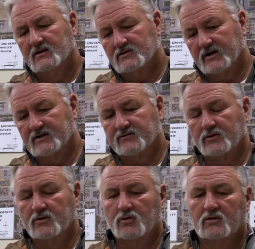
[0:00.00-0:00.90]

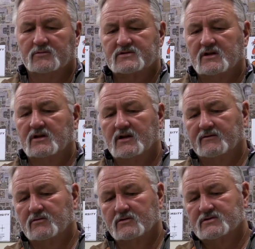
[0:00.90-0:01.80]
Transferred to Oklahoma State
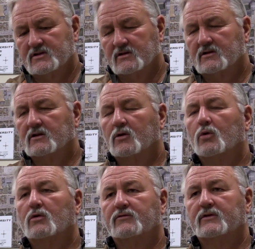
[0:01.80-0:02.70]
after a stint in the
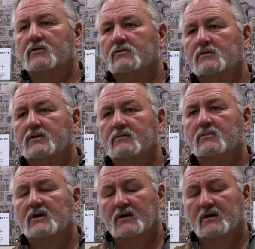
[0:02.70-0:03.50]
oil field, and